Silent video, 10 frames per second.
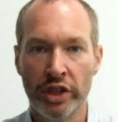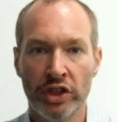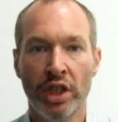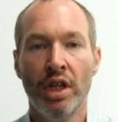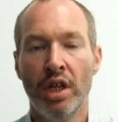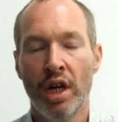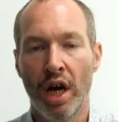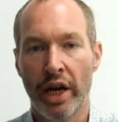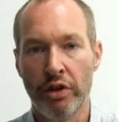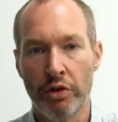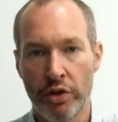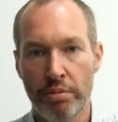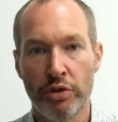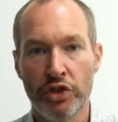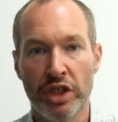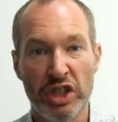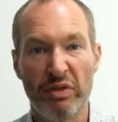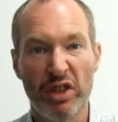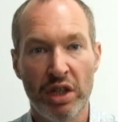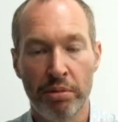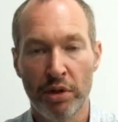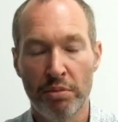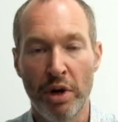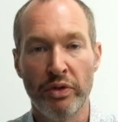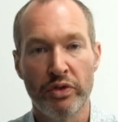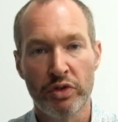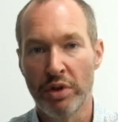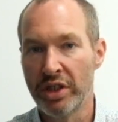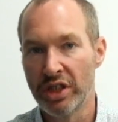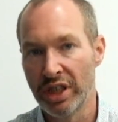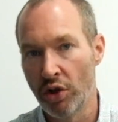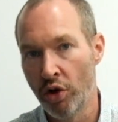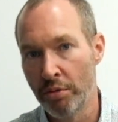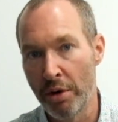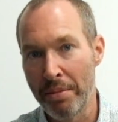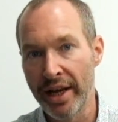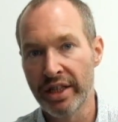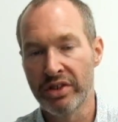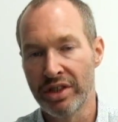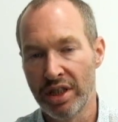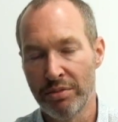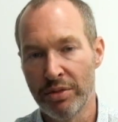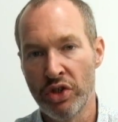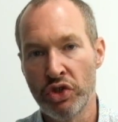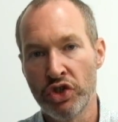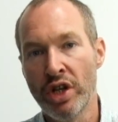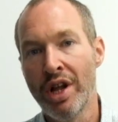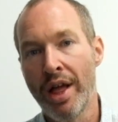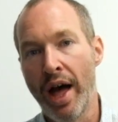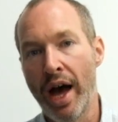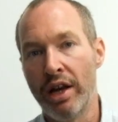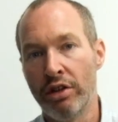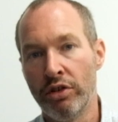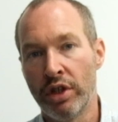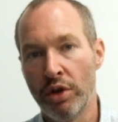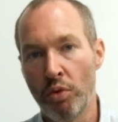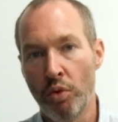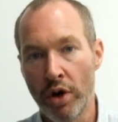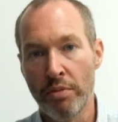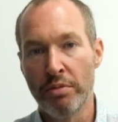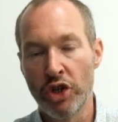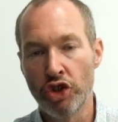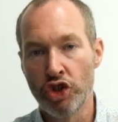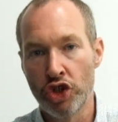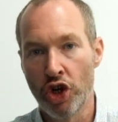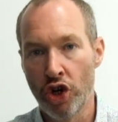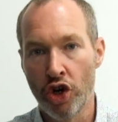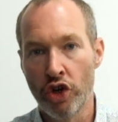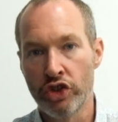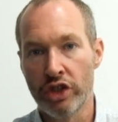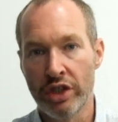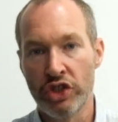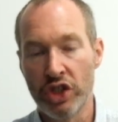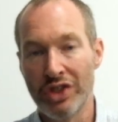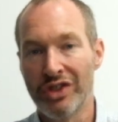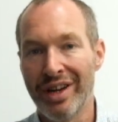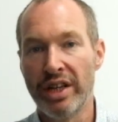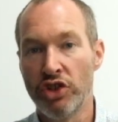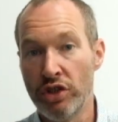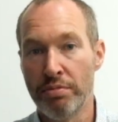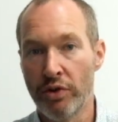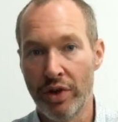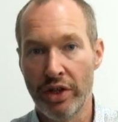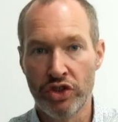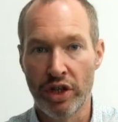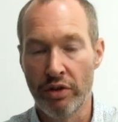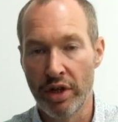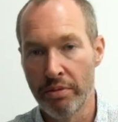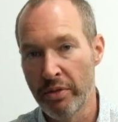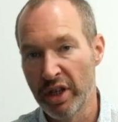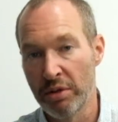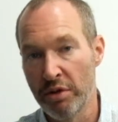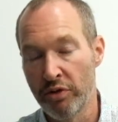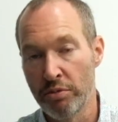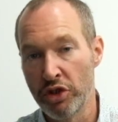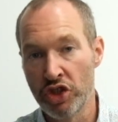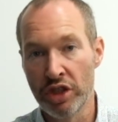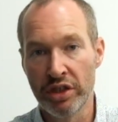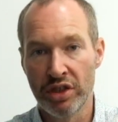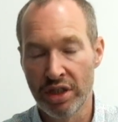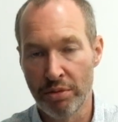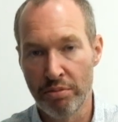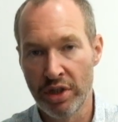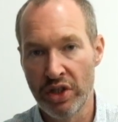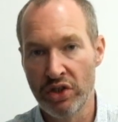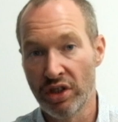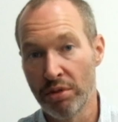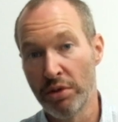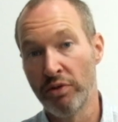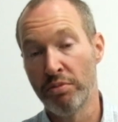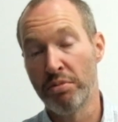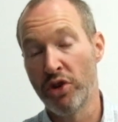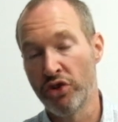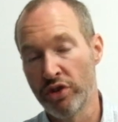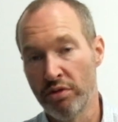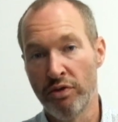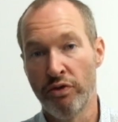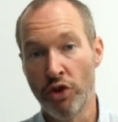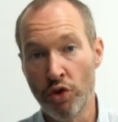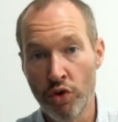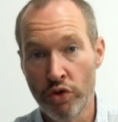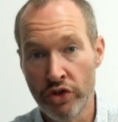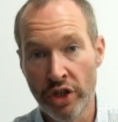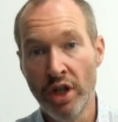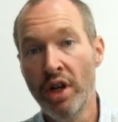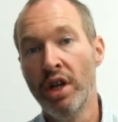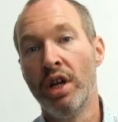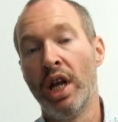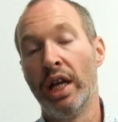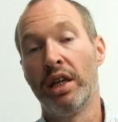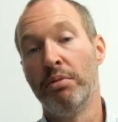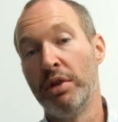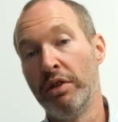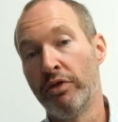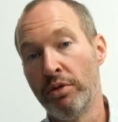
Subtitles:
I go through a process every couple of months when I take all my bank statements and I look at what I'm being charged and I see is there any cheaper rates out there. That can be from utility companies, it can be from personal phones, it can be from